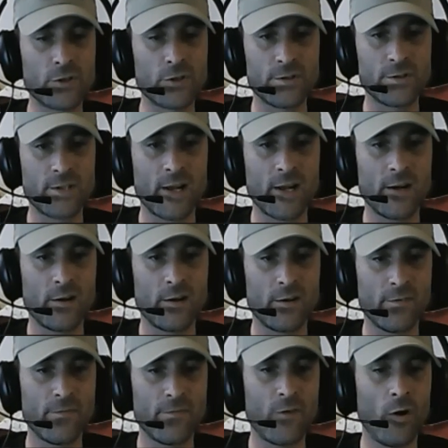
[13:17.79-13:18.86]
these are all set
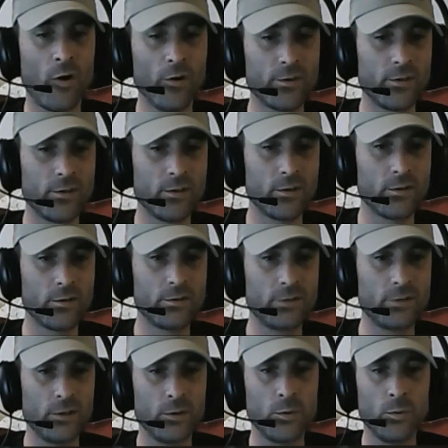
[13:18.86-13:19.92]
at default,
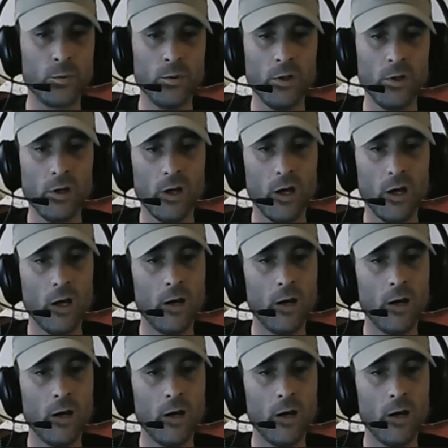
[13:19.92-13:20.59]
so